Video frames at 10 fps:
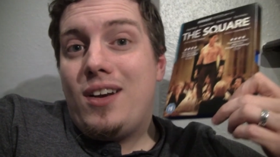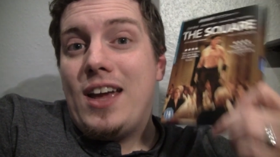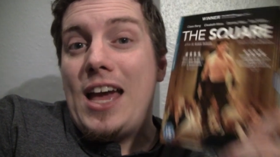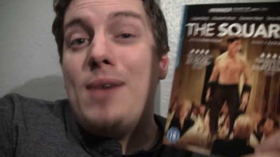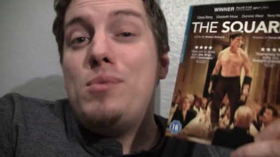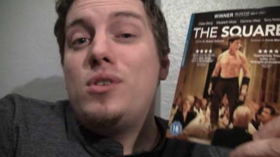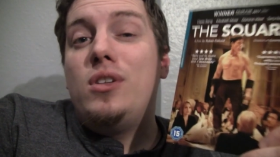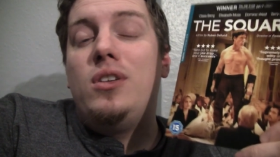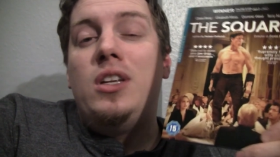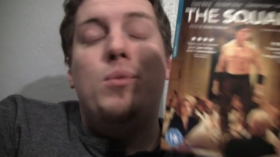I
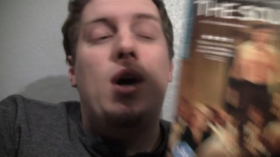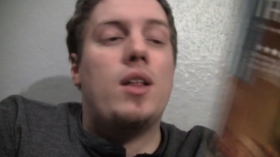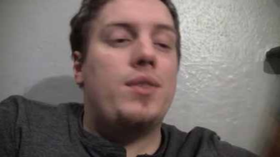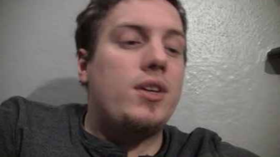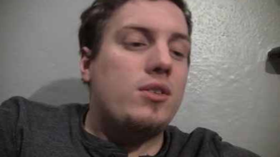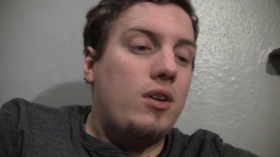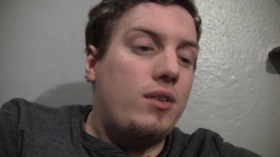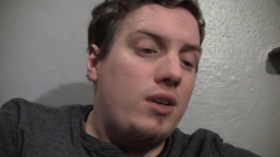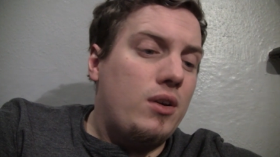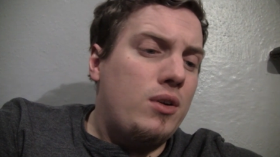absolutely will, and this
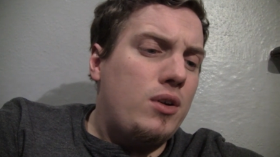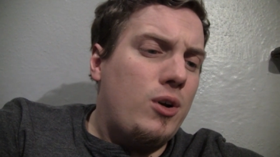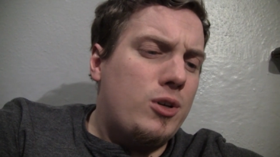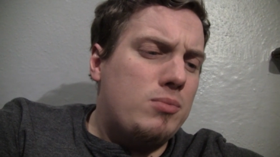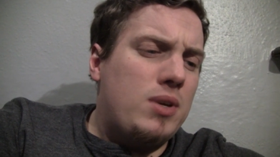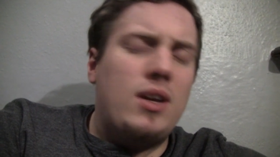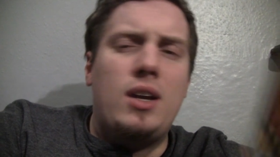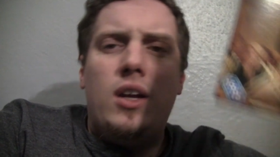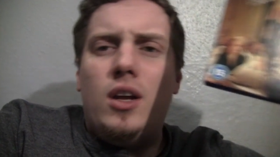I think only cost me